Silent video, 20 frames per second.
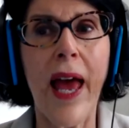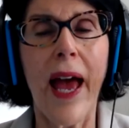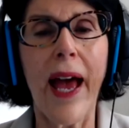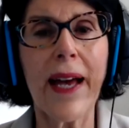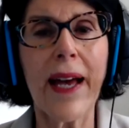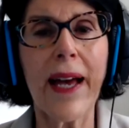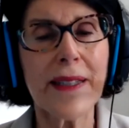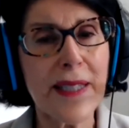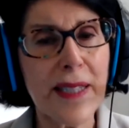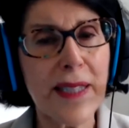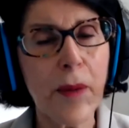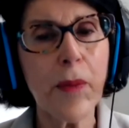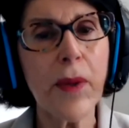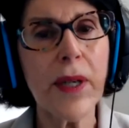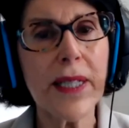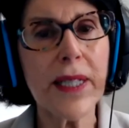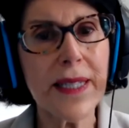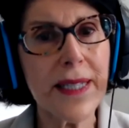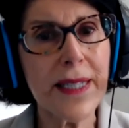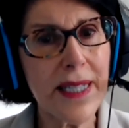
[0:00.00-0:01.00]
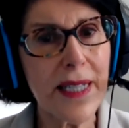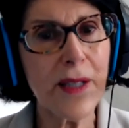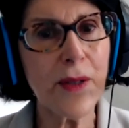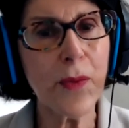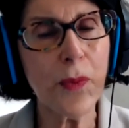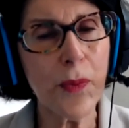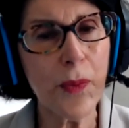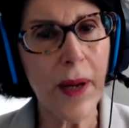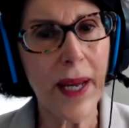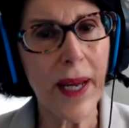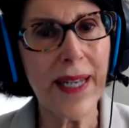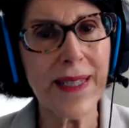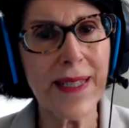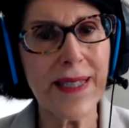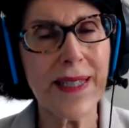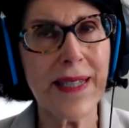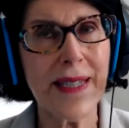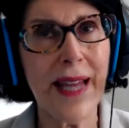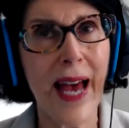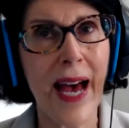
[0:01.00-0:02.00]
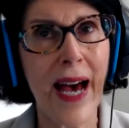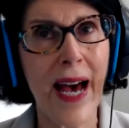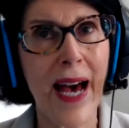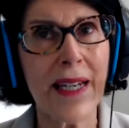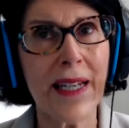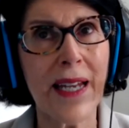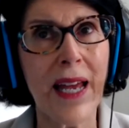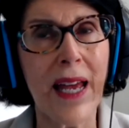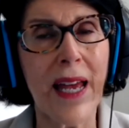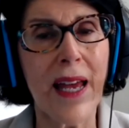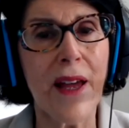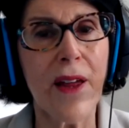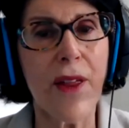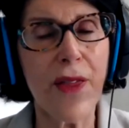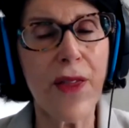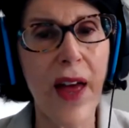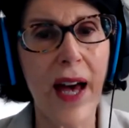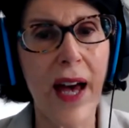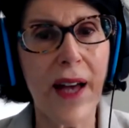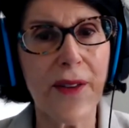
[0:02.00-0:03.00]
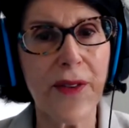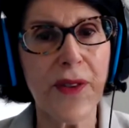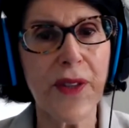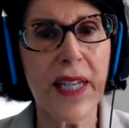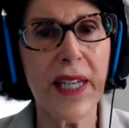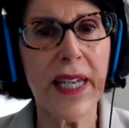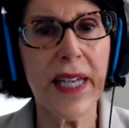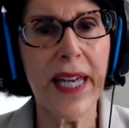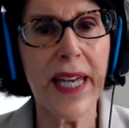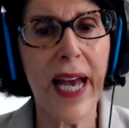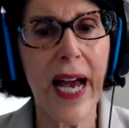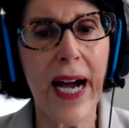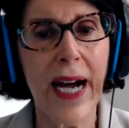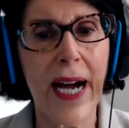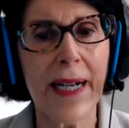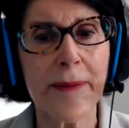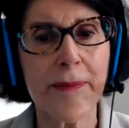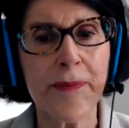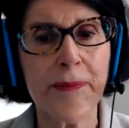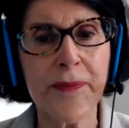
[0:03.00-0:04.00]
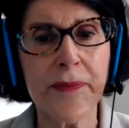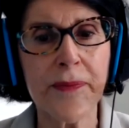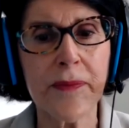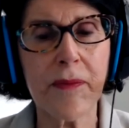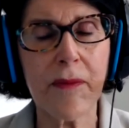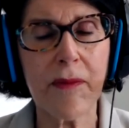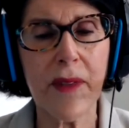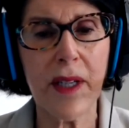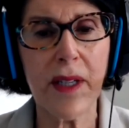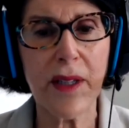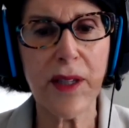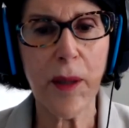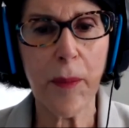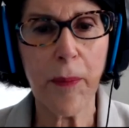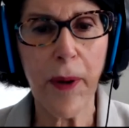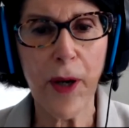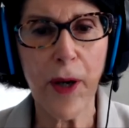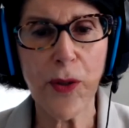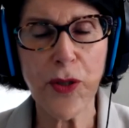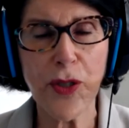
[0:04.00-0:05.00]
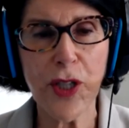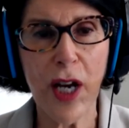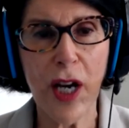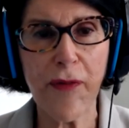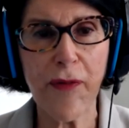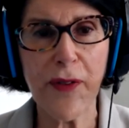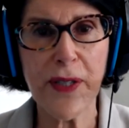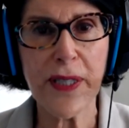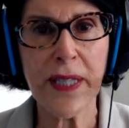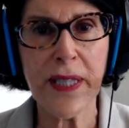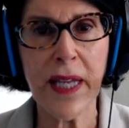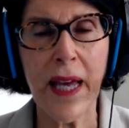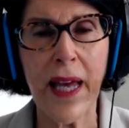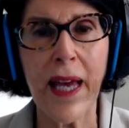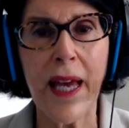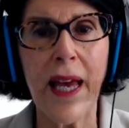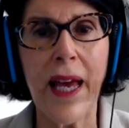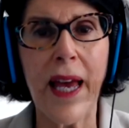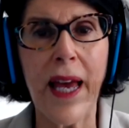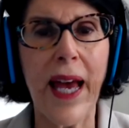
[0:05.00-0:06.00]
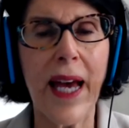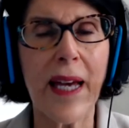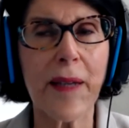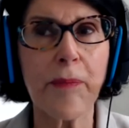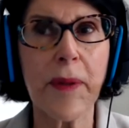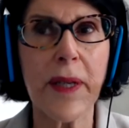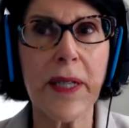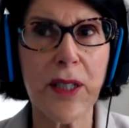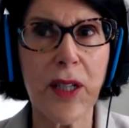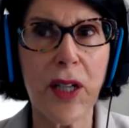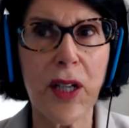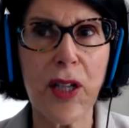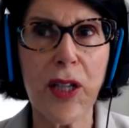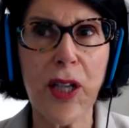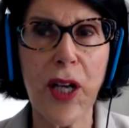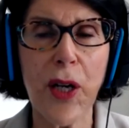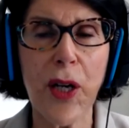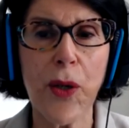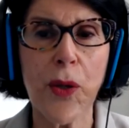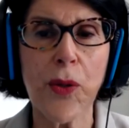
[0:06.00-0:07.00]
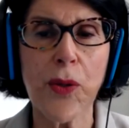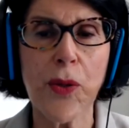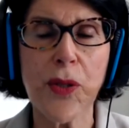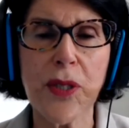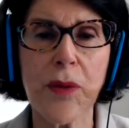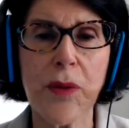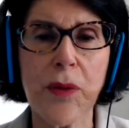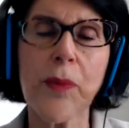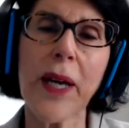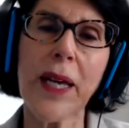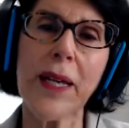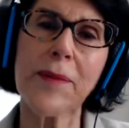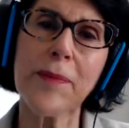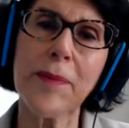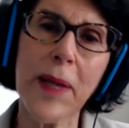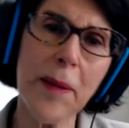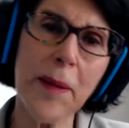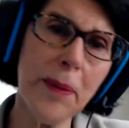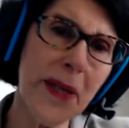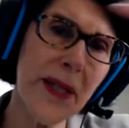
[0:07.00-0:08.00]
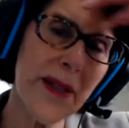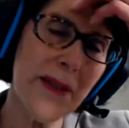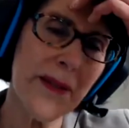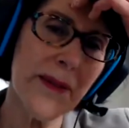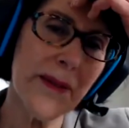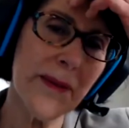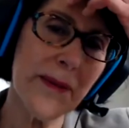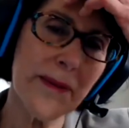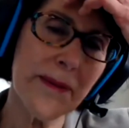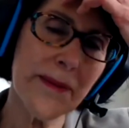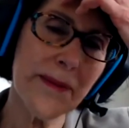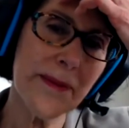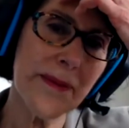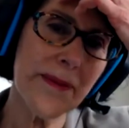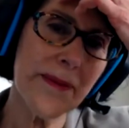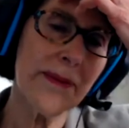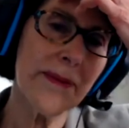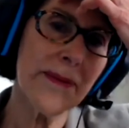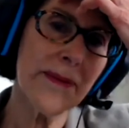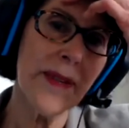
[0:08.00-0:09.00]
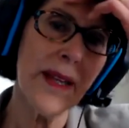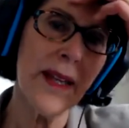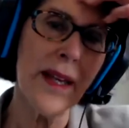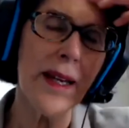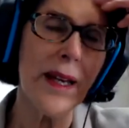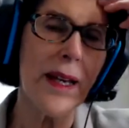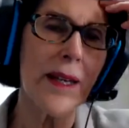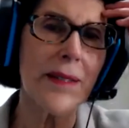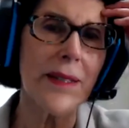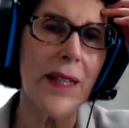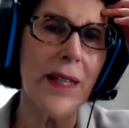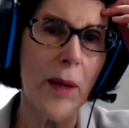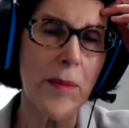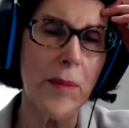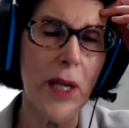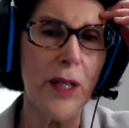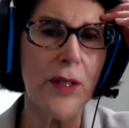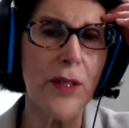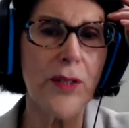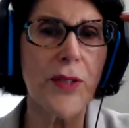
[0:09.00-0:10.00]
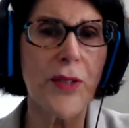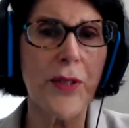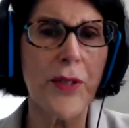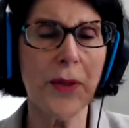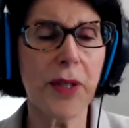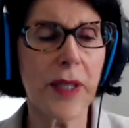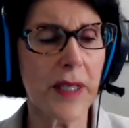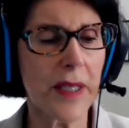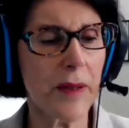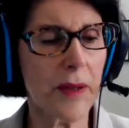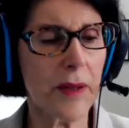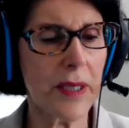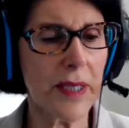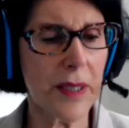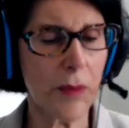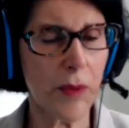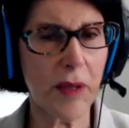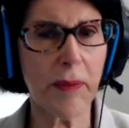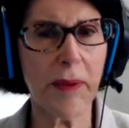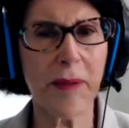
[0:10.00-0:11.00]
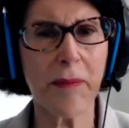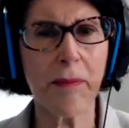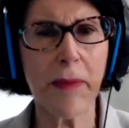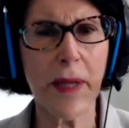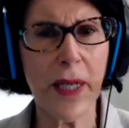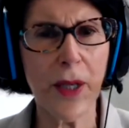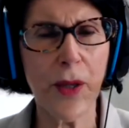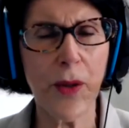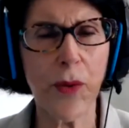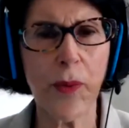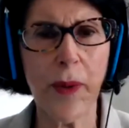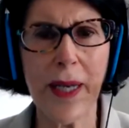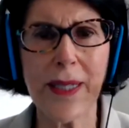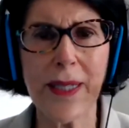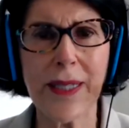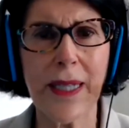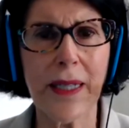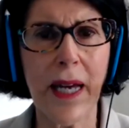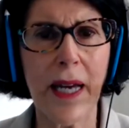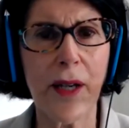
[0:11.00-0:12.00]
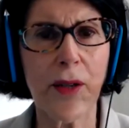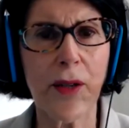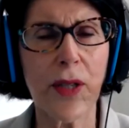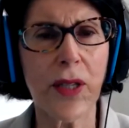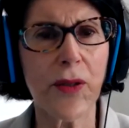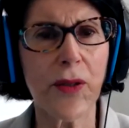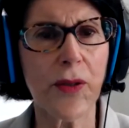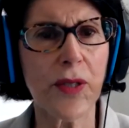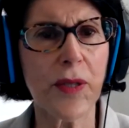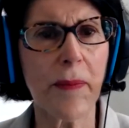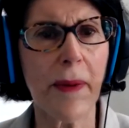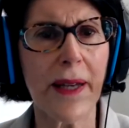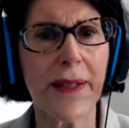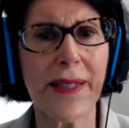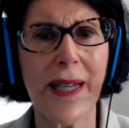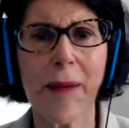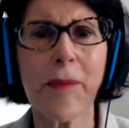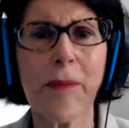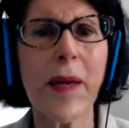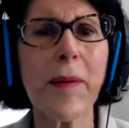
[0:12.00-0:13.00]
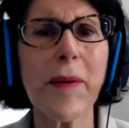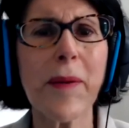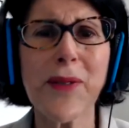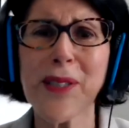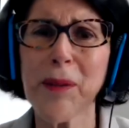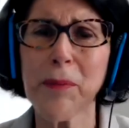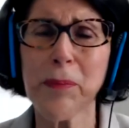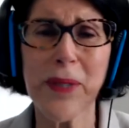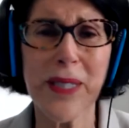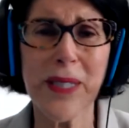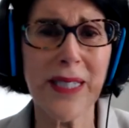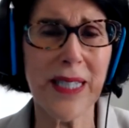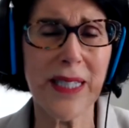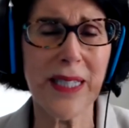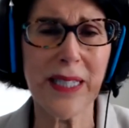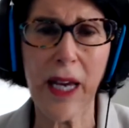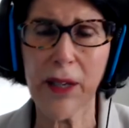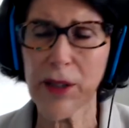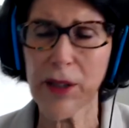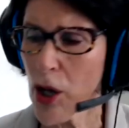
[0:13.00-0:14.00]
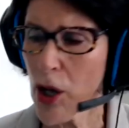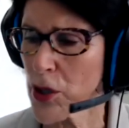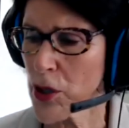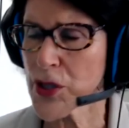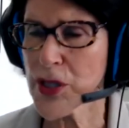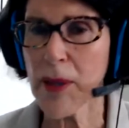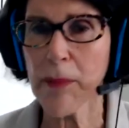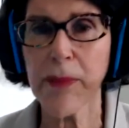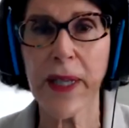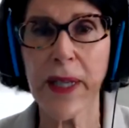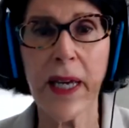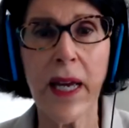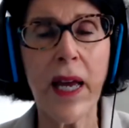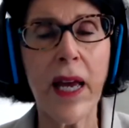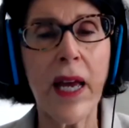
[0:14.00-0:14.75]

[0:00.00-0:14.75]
And someone did raise that the post office had been closed. Wait, maybe now I'm not sure that because it would have been me who raised it, and I only learned about that. Maybe it was the business town hall or something.